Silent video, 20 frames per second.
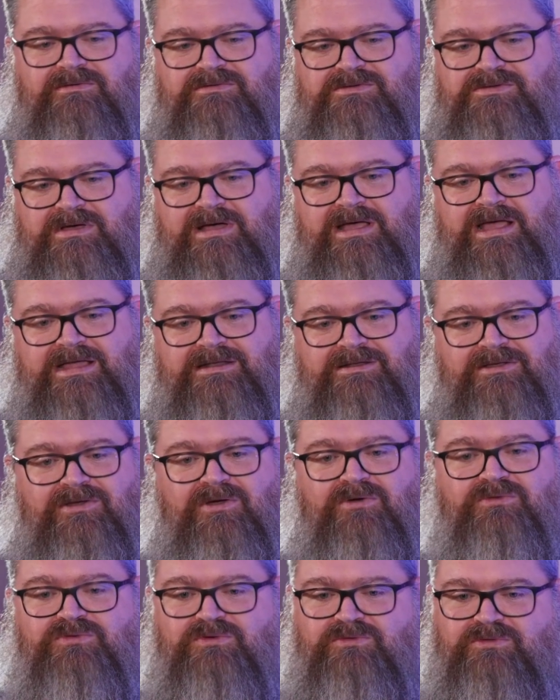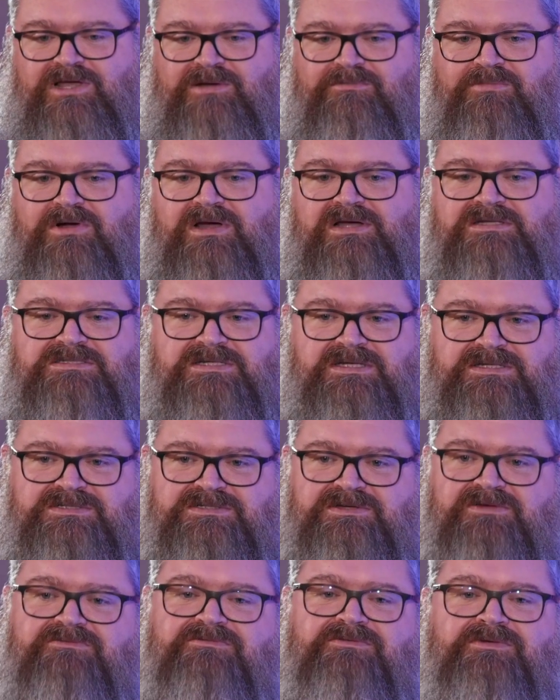so I had to go through that process
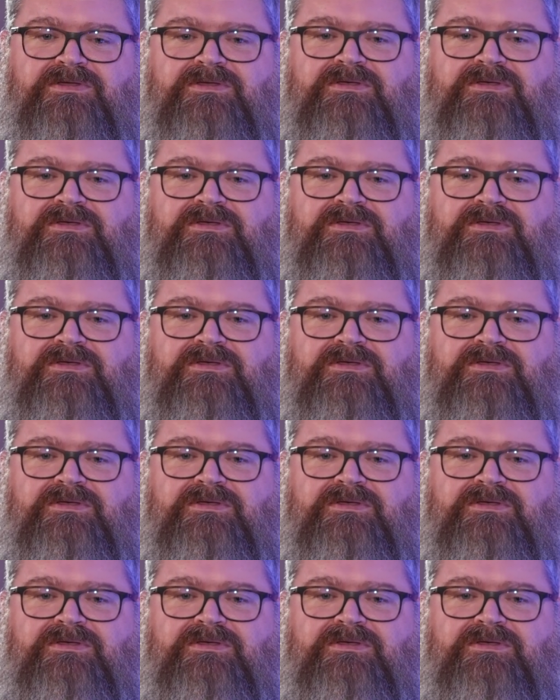of,